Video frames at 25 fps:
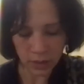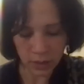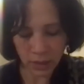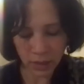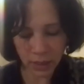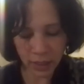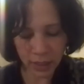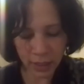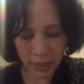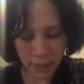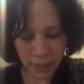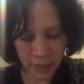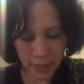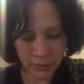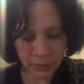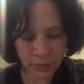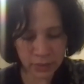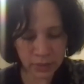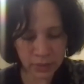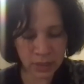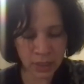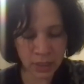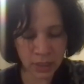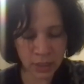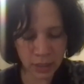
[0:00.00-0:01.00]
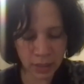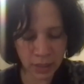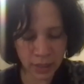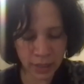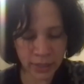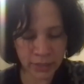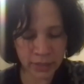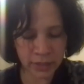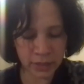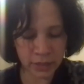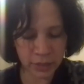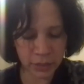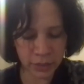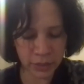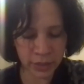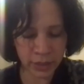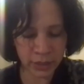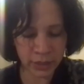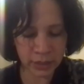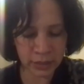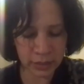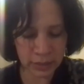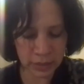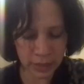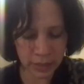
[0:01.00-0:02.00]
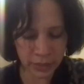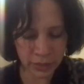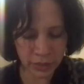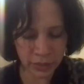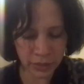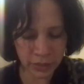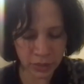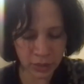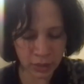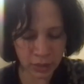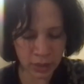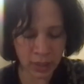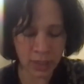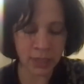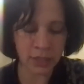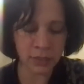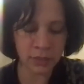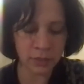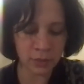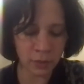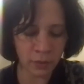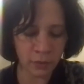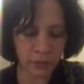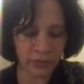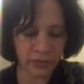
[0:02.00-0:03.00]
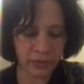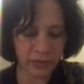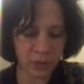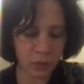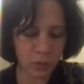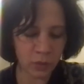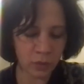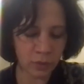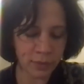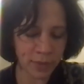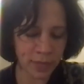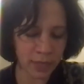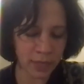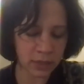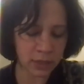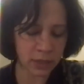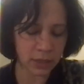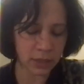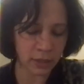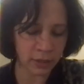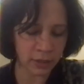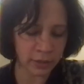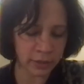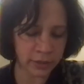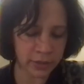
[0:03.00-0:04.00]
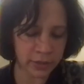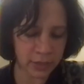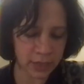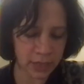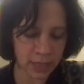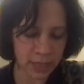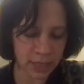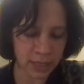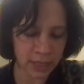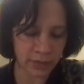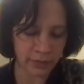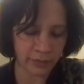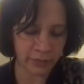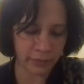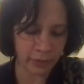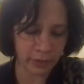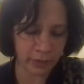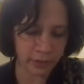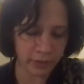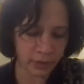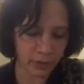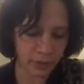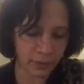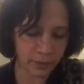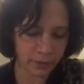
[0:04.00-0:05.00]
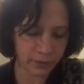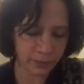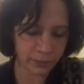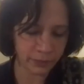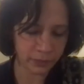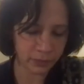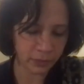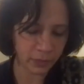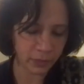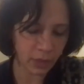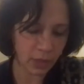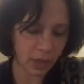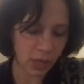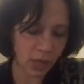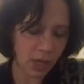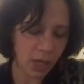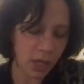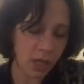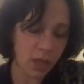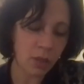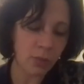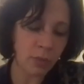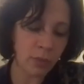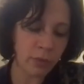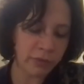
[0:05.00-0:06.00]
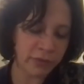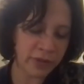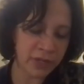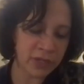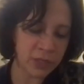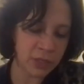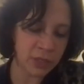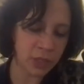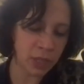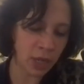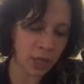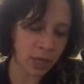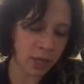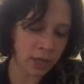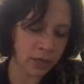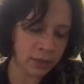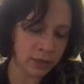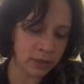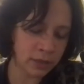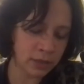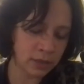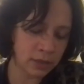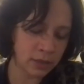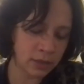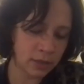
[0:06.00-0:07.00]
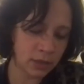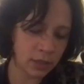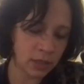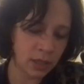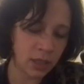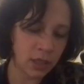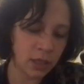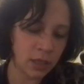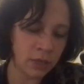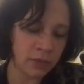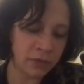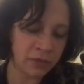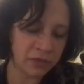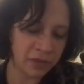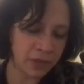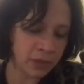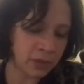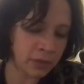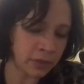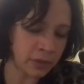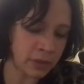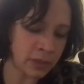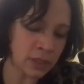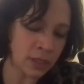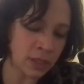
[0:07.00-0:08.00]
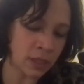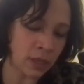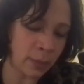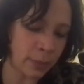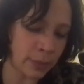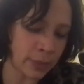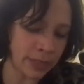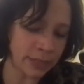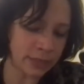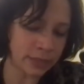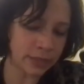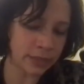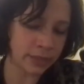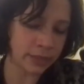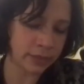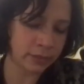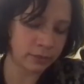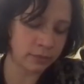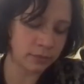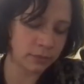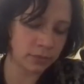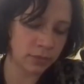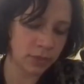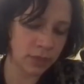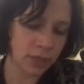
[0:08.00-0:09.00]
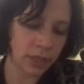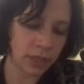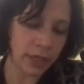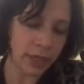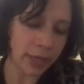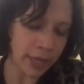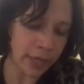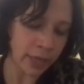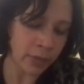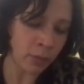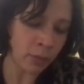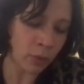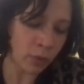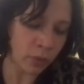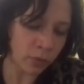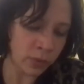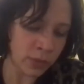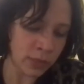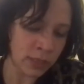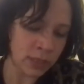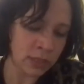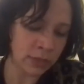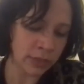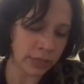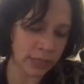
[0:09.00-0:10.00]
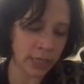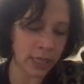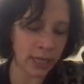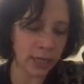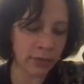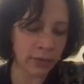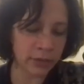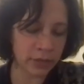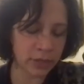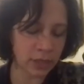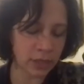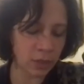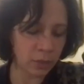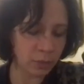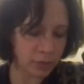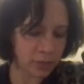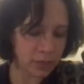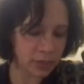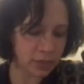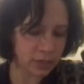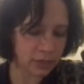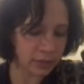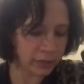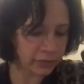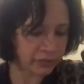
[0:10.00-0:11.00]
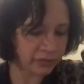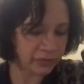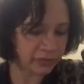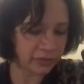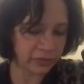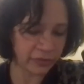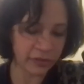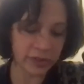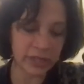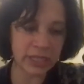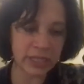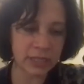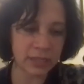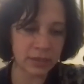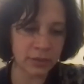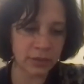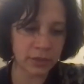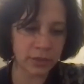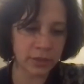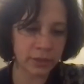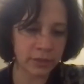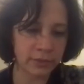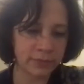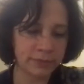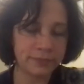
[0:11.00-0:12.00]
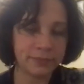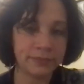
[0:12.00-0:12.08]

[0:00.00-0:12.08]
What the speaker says: I announce in class during a discussion, I don't think we're meant to understand everything. The professor nods. It feels like a blessing. I am always looking outside myself for a center.